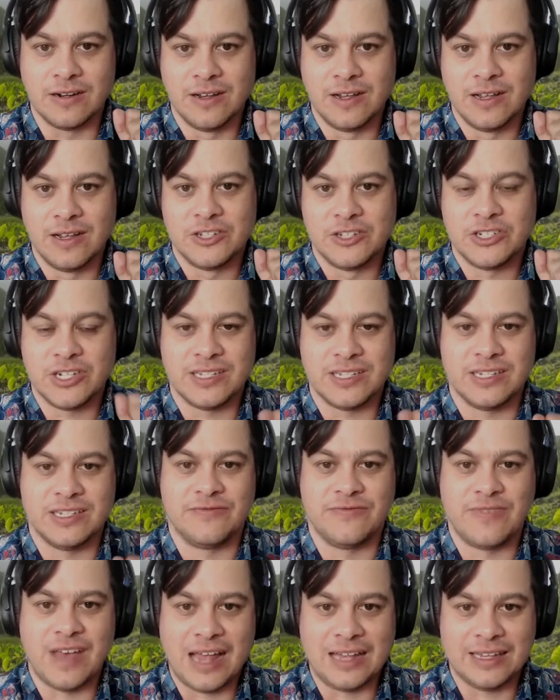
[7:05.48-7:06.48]
just as
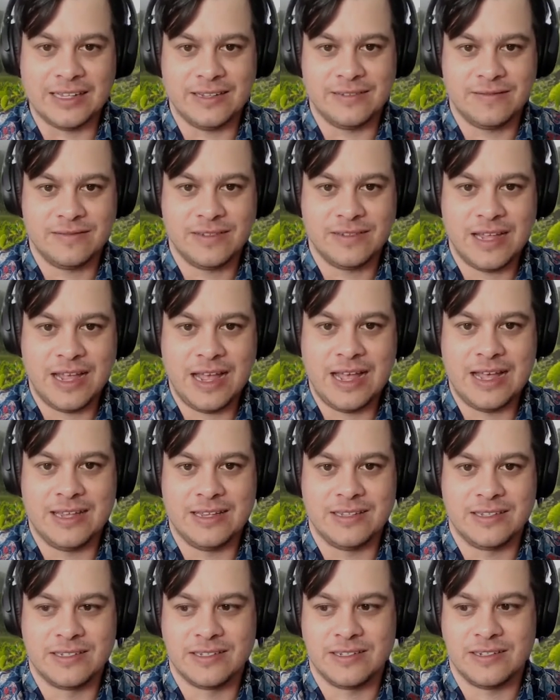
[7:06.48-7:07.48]
valid
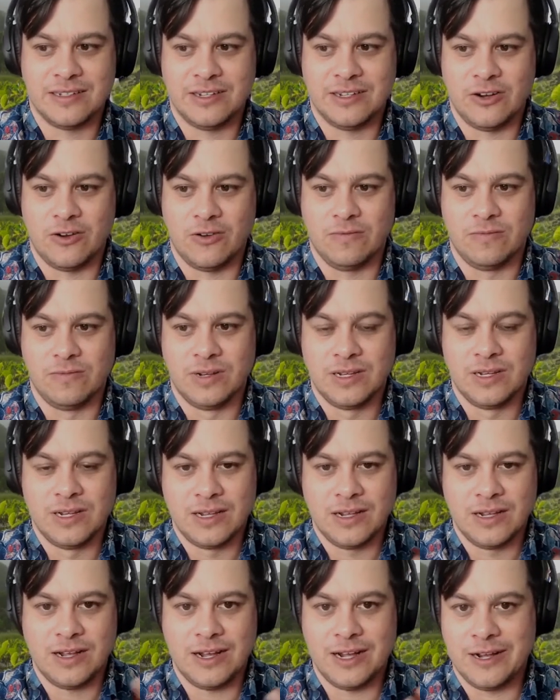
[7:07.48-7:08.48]
as, you know,
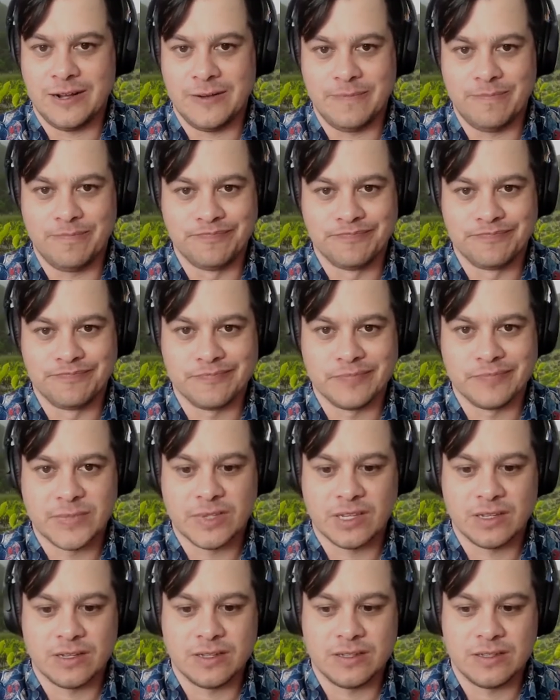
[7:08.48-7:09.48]

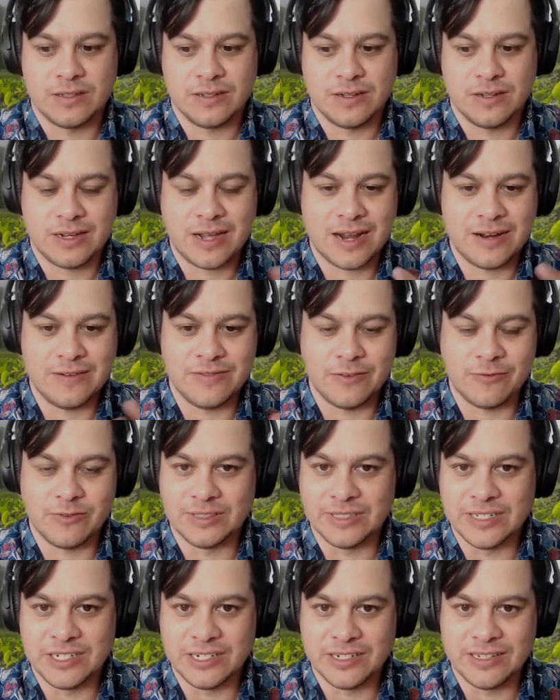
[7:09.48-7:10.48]
kind of the
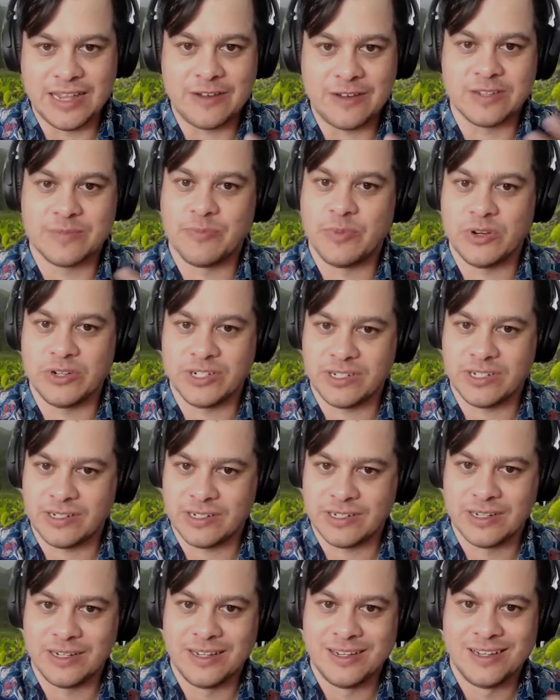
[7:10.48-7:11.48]
religion that was pushed.
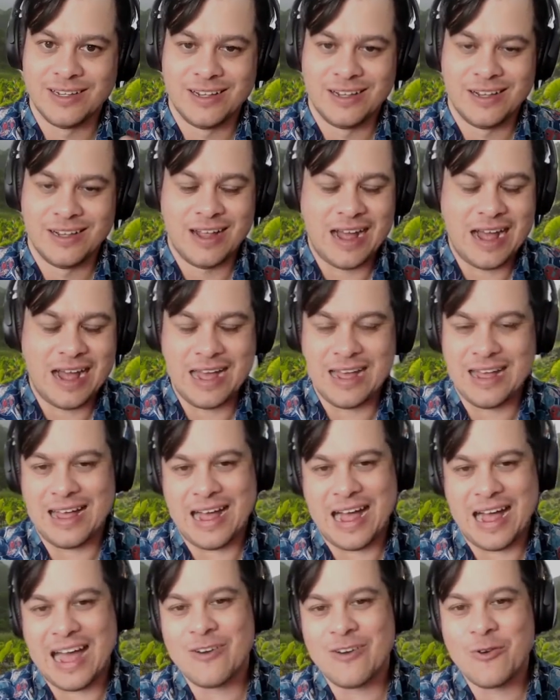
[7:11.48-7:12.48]
I
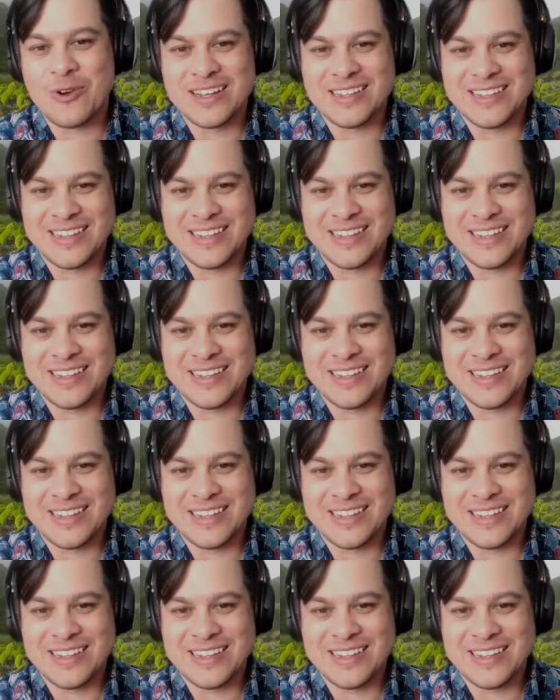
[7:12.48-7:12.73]
don't want to